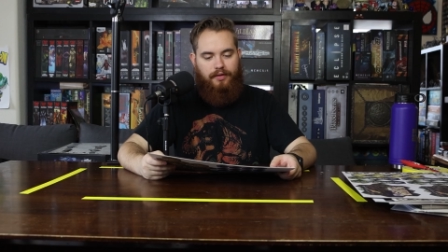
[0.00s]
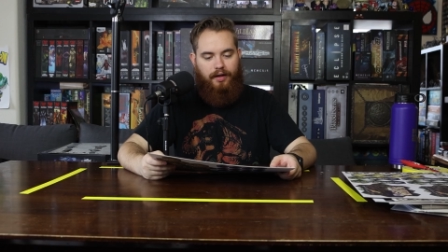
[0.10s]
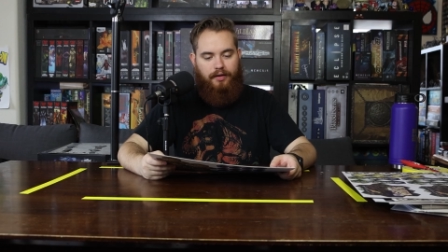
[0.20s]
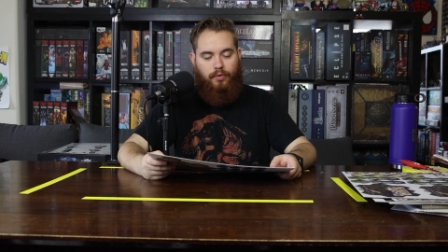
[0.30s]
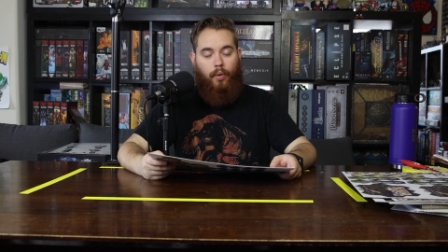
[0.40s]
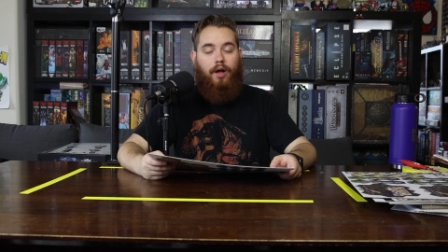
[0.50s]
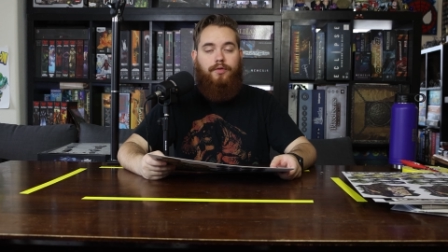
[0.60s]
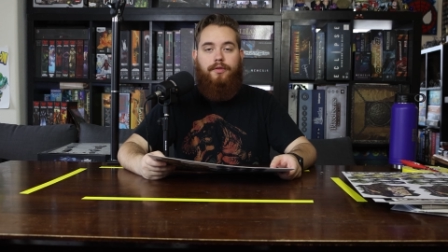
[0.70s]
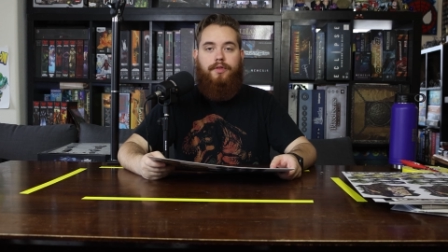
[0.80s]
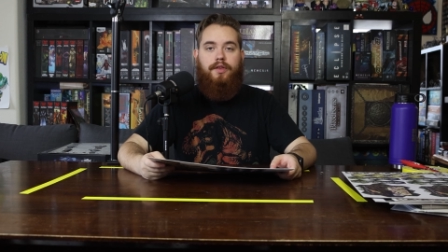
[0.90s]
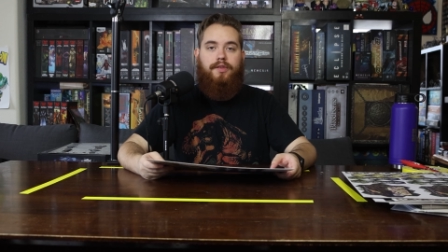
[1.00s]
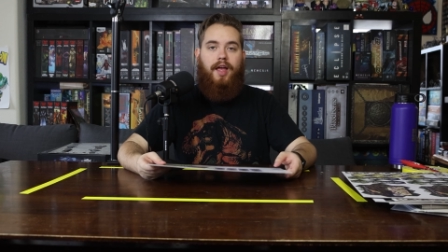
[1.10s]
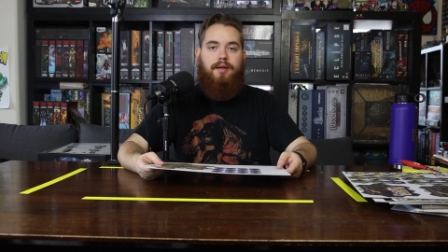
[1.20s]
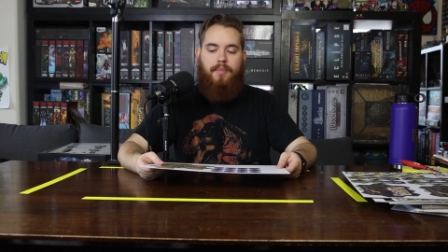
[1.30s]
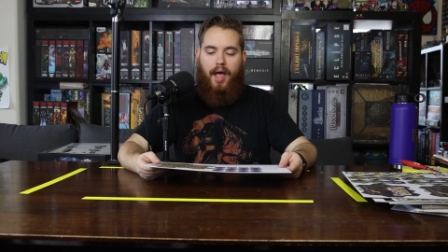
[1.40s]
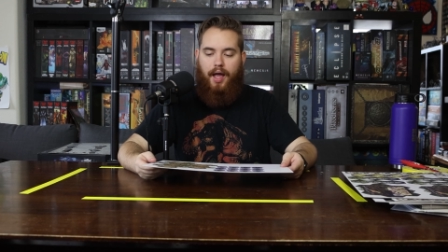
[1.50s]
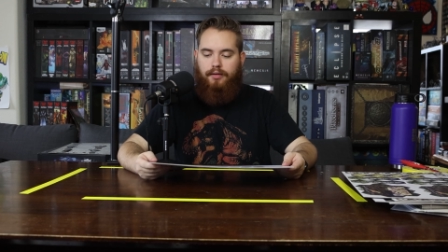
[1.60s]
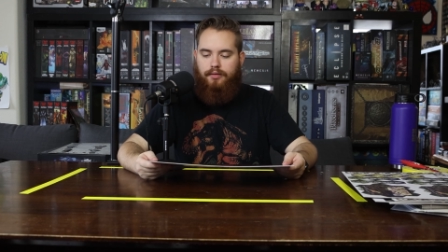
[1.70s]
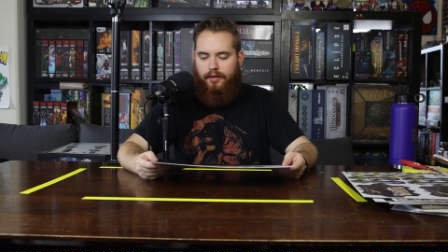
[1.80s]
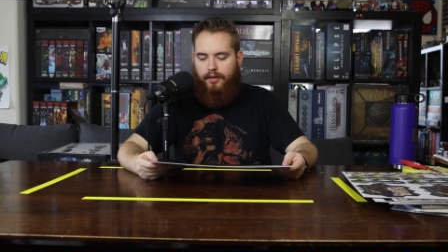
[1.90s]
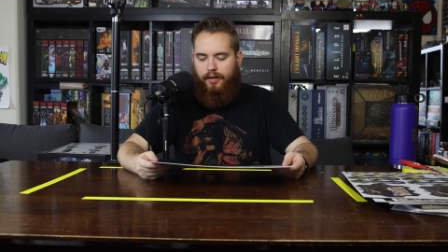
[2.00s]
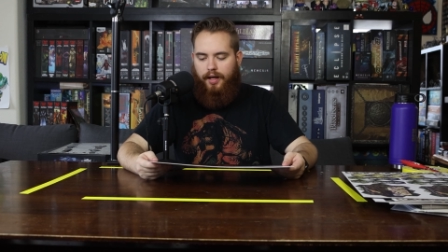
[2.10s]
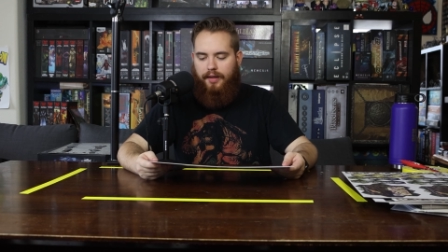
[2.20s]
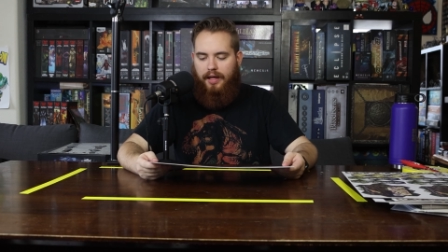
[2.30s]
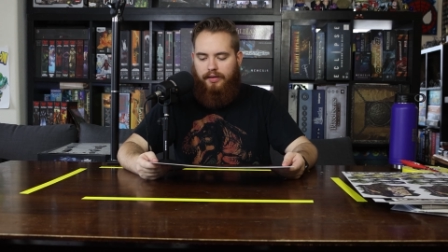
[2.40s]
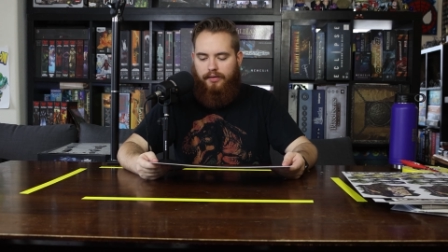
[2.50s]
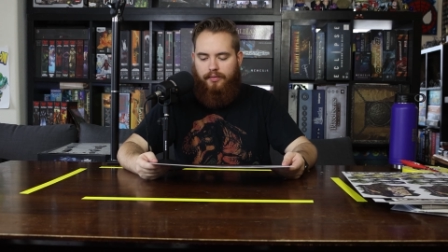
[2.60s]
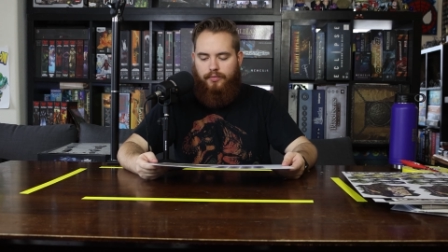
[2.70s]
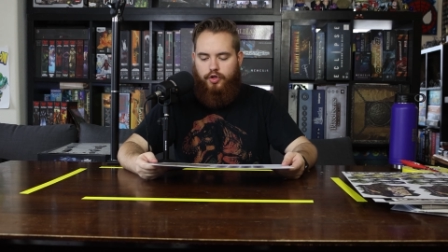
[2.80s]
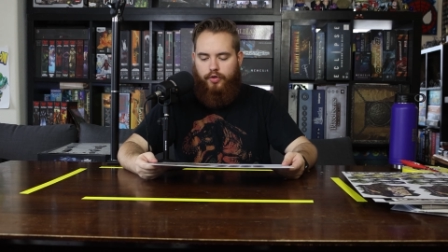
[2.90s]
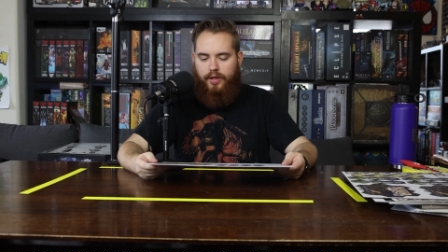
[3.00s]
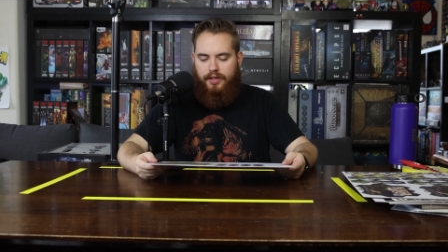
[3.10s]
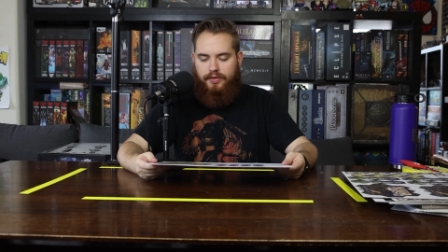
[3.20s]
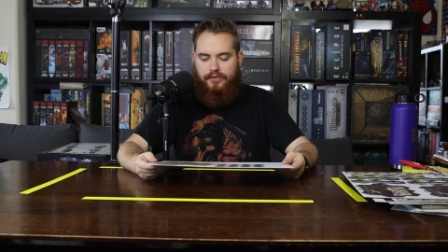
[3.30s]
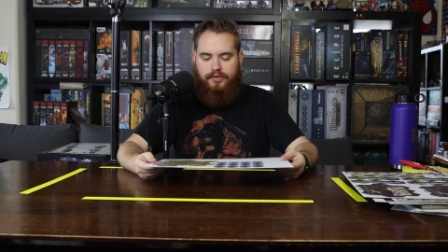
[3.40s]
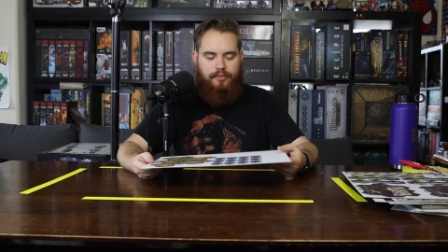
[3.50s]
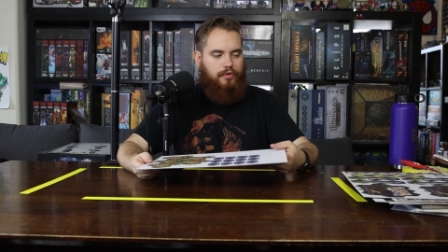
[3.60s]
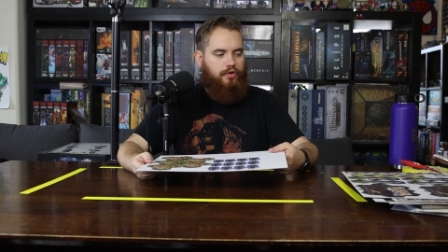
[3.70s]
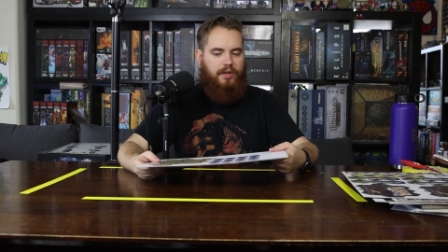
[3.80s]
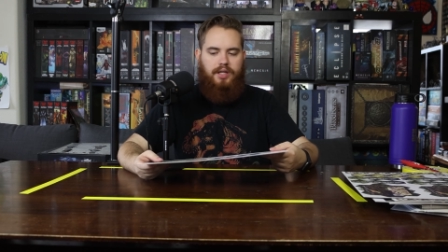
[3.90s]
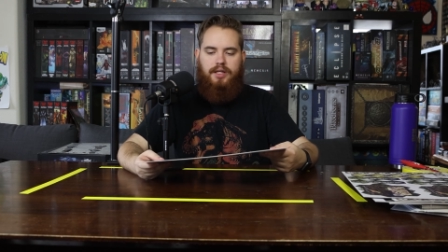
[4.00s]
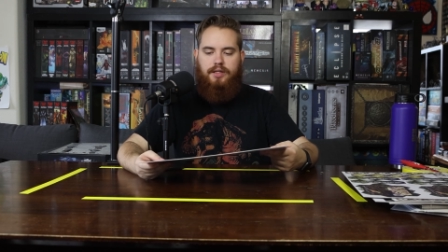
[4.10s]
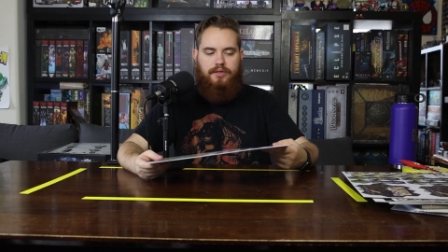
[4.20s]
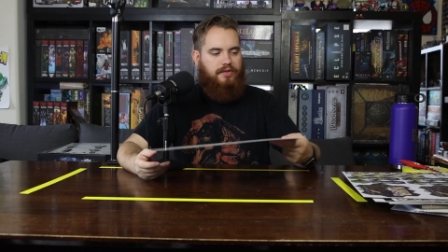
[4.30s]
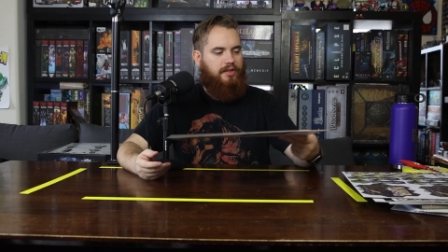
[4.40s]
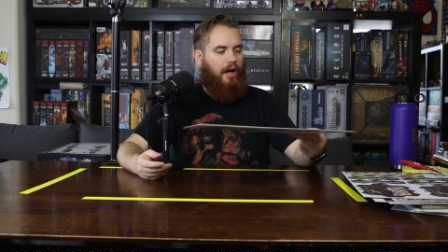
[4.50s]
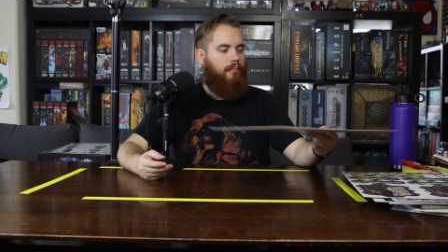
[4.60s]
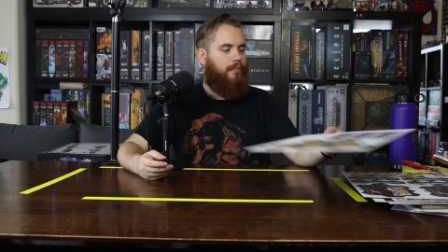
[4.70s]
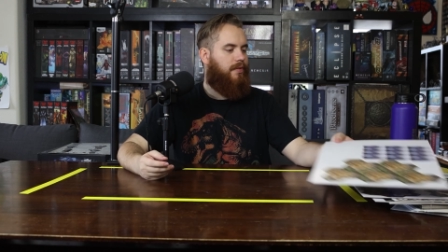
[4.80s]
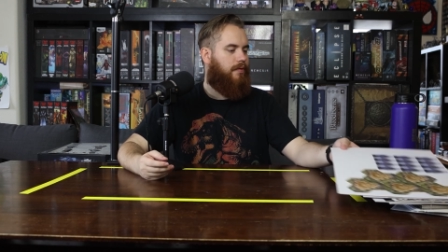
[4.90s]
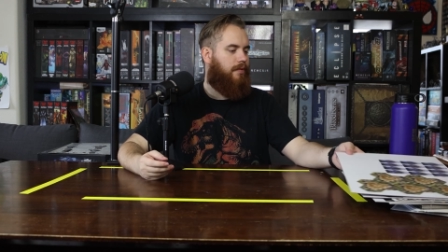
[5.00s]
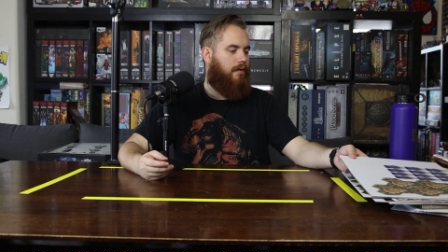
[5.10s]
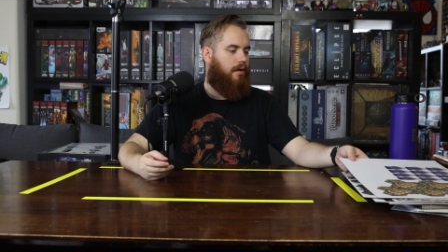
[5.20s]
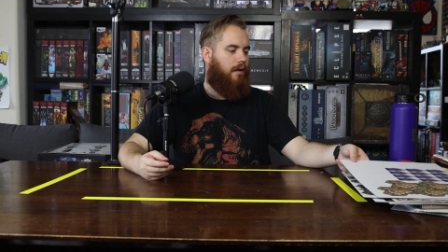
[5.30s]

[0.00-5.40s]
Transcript: uh, twelve of the same man, and then some trees, some tree stumps.